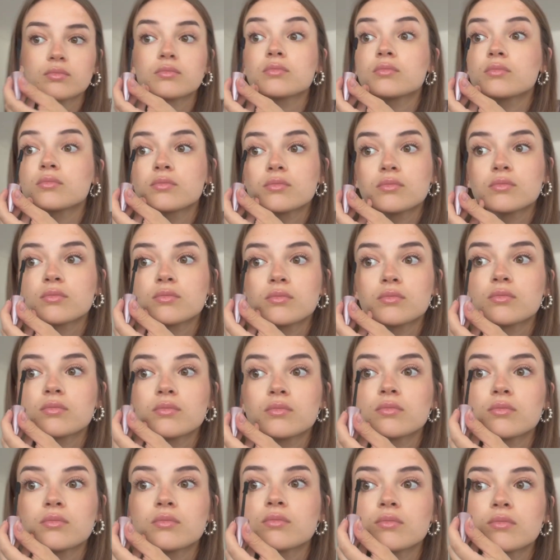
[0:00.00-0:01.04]
And basically
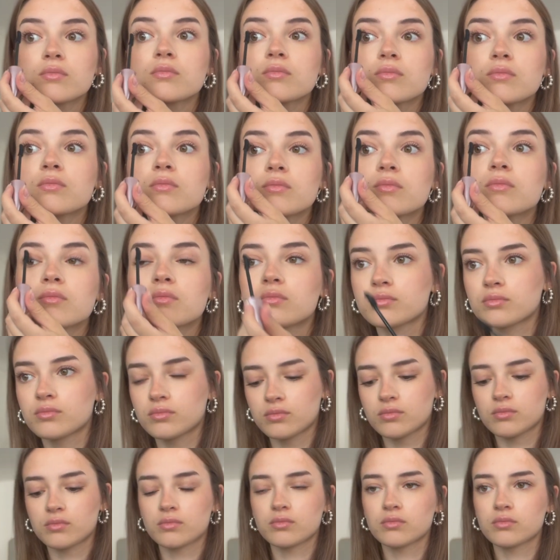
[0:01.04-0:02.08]
there's some stuff
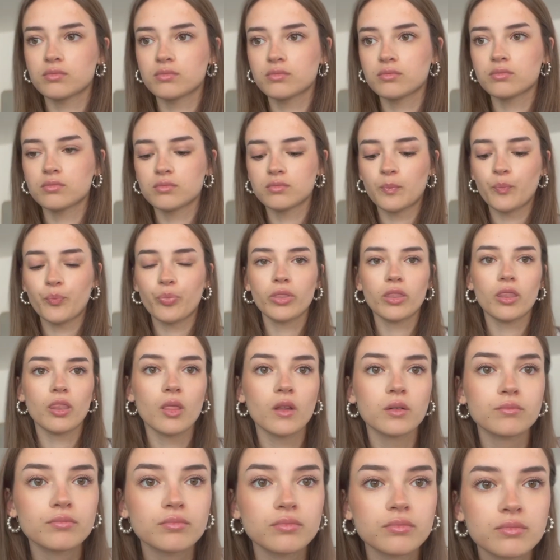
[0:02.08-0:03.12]
with the
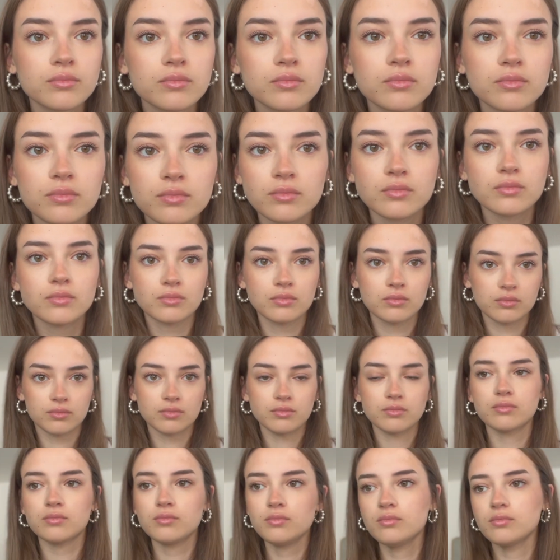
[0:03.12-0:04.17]
kind of timing
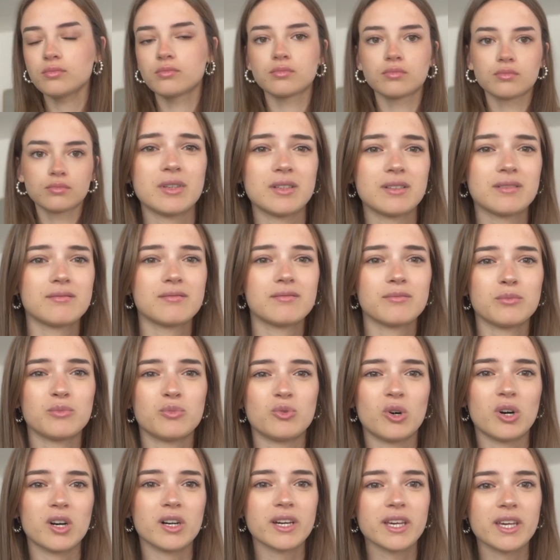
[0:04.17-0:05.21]
that's a bit
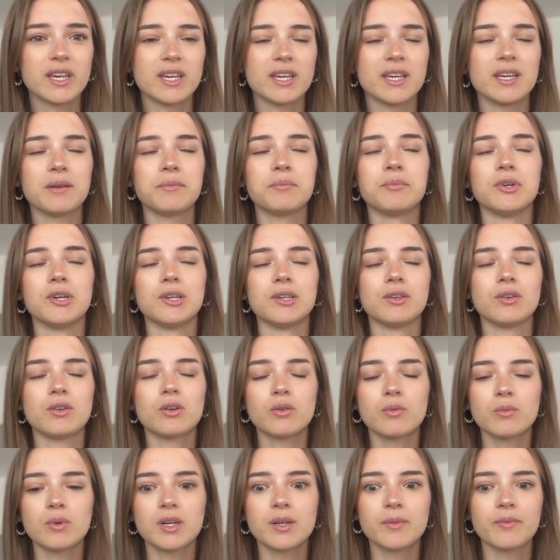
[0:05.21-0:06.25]
wonky, but you know
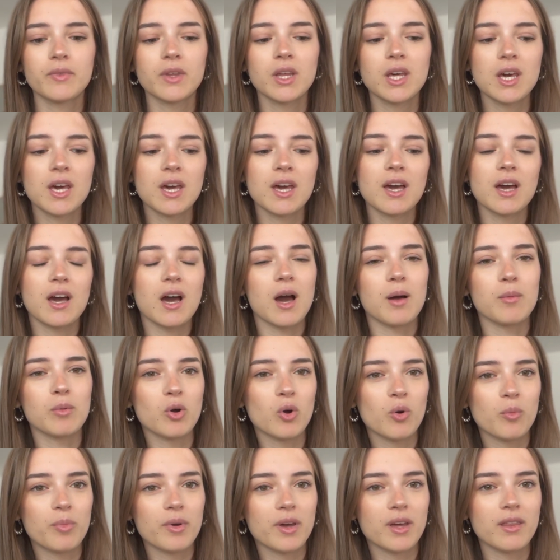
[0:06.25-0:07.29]
what? I'm
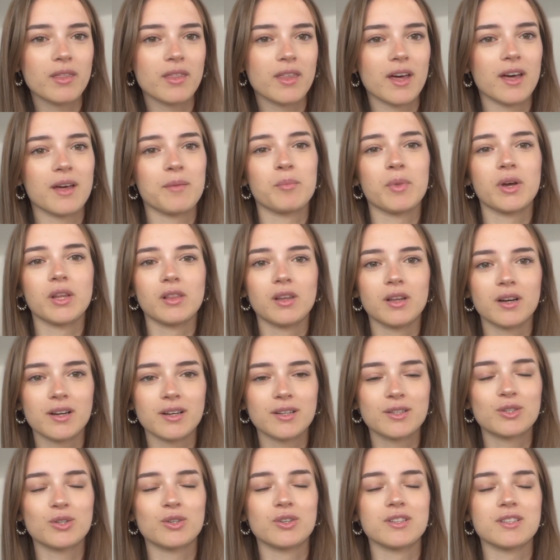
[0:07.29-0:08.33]
hoping that my
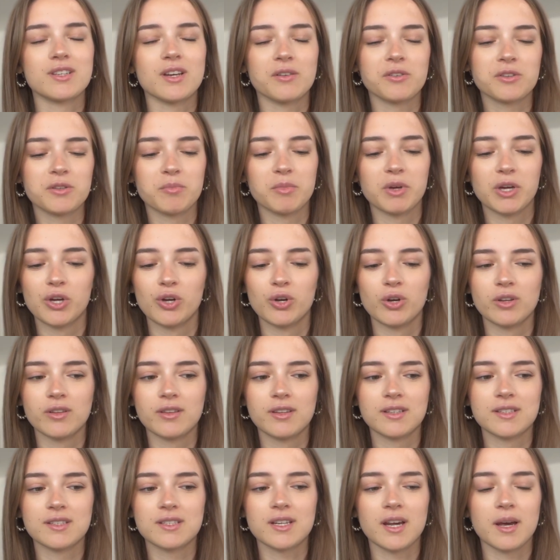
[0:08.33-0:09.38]
luck turns out to be good
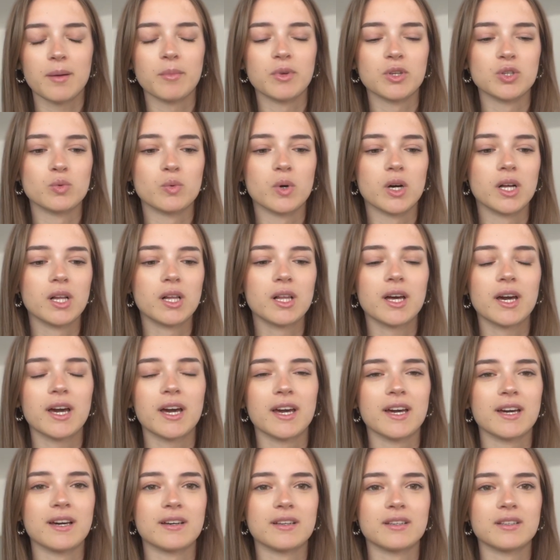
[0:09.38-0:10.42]
this time as well,
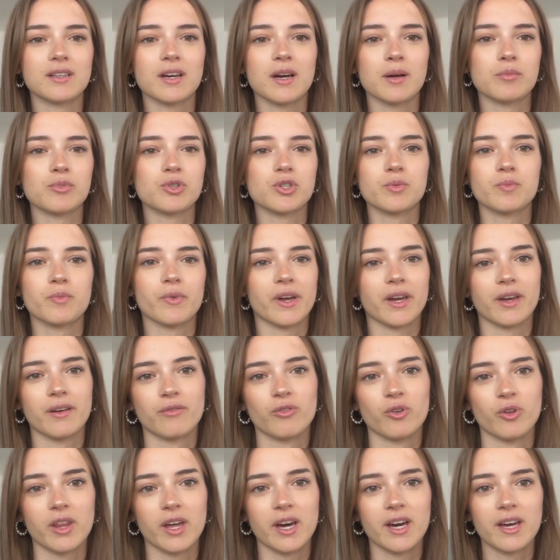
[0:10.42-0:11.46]
and I'm just praying
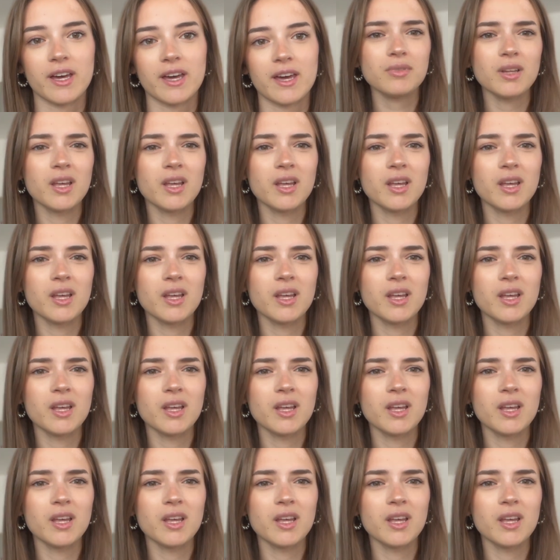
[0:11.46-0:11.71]
for that.